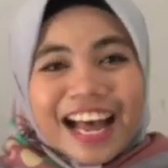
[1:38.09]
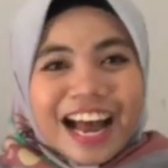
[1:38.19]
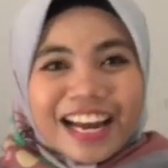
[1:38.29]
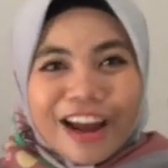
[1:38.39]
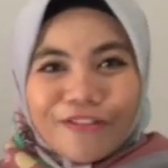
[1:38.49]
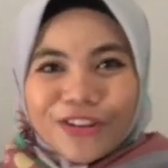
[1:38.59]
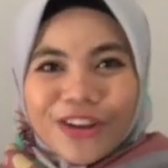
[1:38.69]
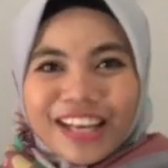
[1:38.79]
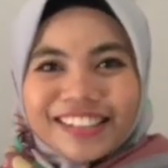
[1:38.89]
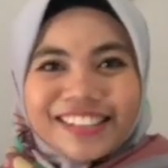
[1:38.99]
I
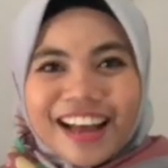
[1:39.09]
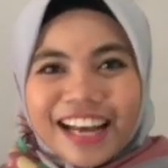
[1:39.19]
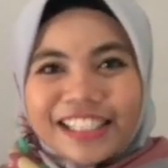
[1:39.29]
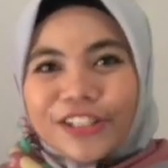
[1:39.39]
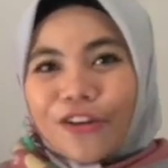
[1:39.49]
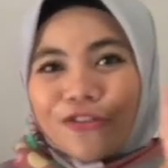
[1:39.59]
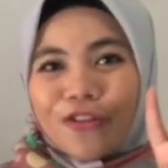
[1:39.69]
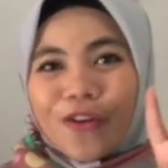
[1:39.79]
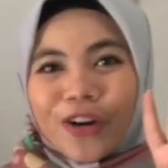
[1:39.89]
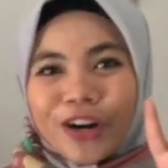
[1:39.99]
have US size
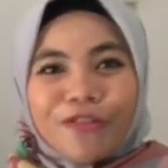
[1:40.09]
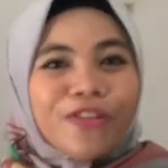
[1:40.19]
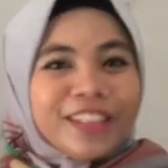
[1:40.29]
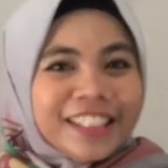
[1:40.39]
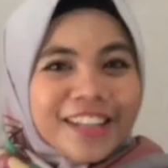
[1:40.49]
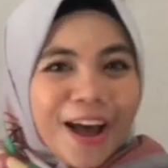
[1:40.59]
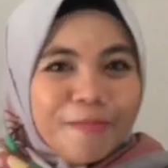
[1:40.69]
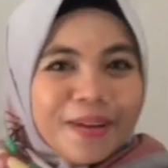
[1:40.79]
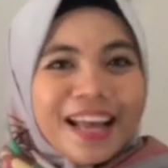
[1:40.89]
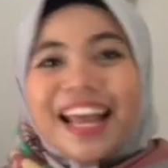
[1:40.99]
4 for the
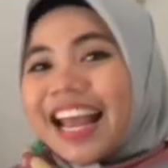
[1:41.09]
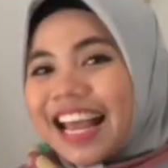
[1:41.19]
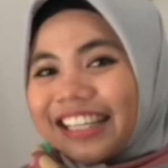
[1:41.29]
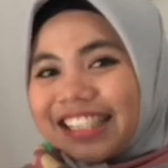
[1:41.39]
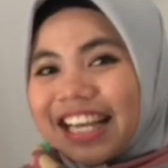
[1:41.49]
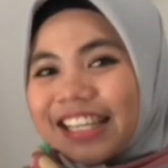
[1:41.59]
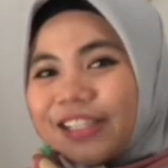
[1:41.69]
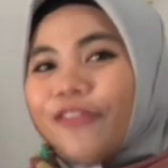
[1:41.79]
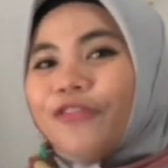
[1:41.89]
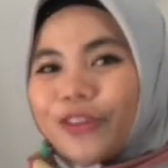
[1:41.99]
top and
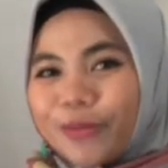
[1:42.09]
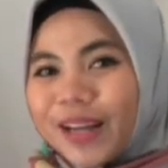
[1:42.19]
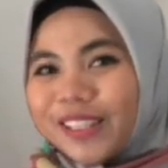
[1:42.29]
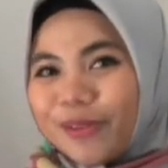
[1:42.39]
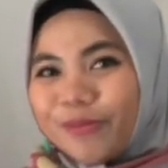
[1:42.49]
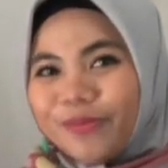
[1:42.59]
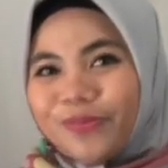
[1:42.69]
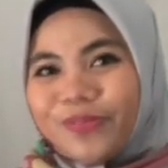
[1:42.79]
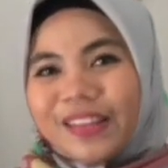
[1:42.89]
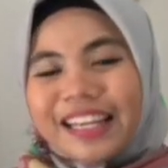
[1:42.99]
6 for the bottom.
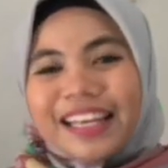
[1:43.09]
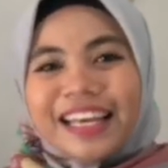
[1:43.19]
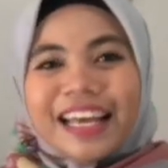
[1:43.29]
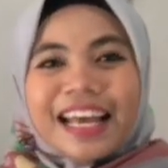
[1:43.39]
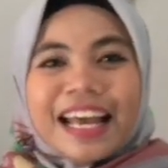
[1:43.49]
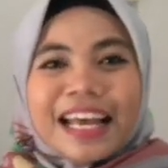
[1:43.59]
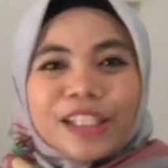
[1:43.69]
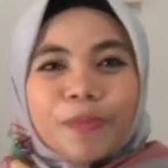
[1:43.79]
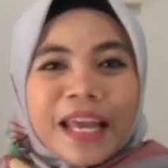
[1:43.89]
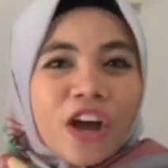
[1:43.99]

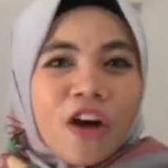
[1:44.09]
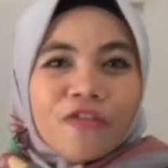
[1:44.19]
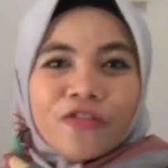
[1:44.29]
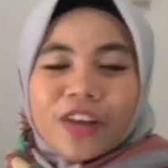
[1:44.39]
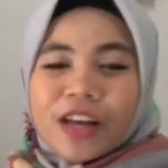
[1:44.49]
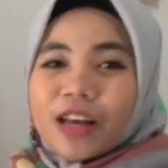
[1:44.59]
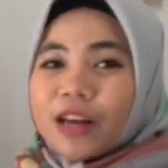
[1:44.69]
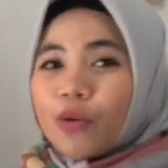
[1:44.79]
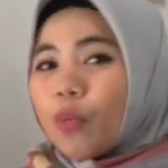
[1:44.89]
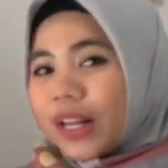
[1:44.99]
Speaking of
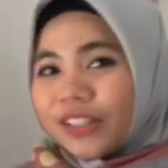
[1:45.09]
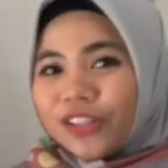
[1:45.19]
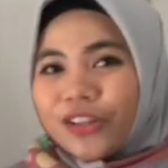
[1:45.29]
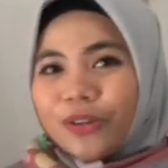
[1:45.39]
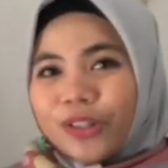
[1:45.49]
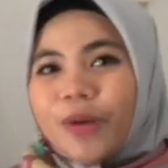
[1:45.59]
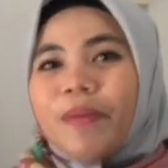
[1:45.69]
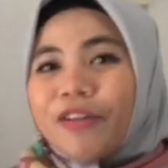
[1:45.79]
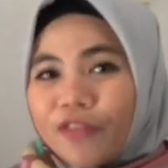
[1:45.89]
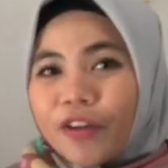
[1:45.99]
wetsuit,
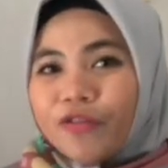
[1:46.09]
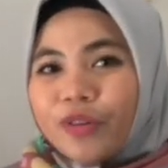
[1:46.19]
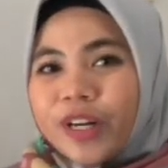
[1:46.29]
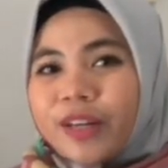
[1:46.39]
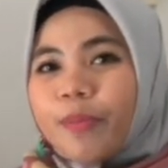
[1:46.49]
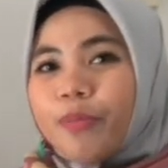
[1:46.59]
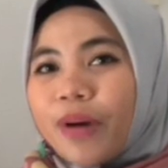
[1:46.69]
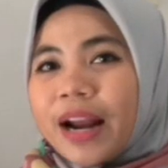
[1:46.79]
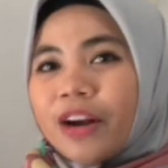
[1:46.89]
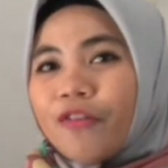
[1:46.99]
my favorite
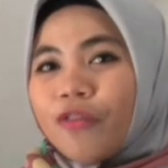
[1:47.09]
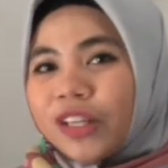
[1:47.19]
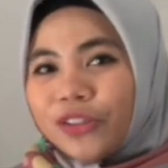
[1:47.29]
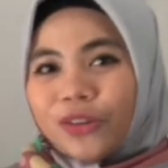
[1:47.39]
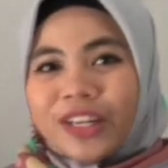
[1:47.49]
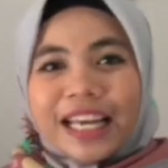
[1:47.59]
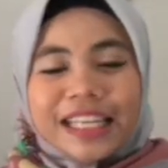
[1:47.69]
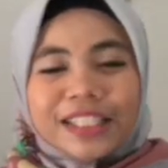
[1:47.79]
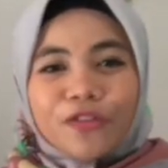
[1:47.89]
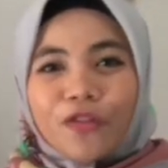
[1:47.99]
brand of wetsuit
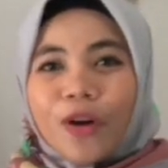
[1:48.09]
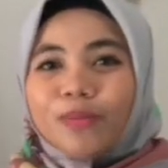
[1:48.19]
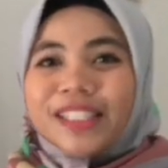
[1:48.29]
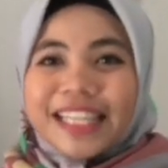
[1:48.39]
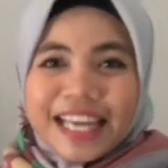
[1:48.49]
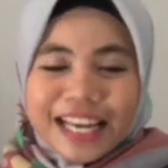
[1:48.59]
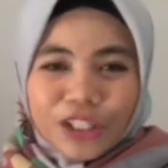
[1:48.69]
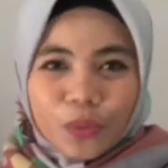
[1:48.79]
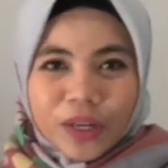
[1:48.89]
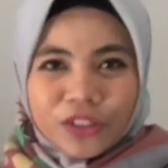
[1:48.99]
is from
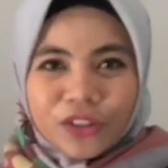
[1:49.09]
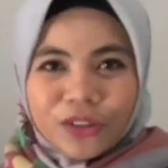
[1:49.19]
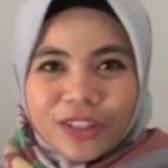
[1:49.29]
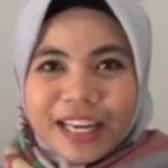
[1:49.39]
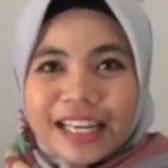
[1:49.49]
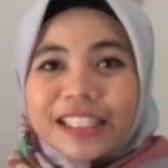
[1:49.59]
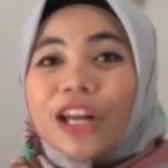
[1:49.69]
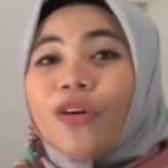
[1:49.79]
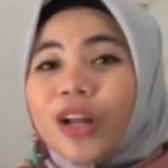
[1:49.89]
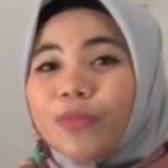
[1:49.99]
Sigat's Wetsuit. It's a
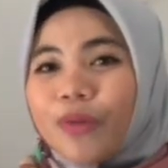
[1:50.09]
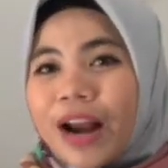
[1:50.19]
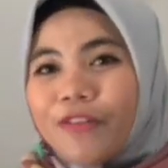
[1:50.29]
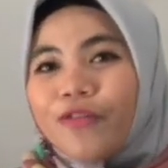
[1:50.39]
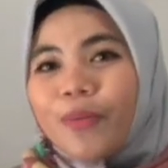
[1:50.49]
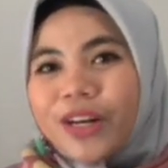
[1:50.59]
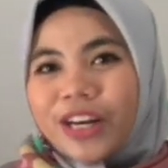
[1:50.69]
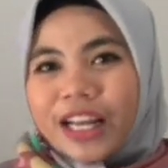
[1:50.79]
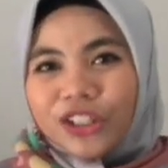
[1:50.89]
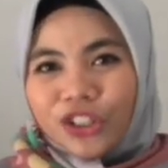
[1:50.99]
local brand from
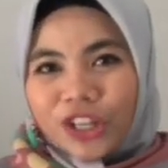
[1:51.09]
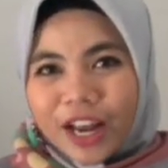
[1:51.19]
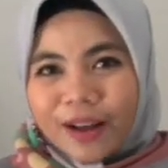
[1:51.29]
Indonesia.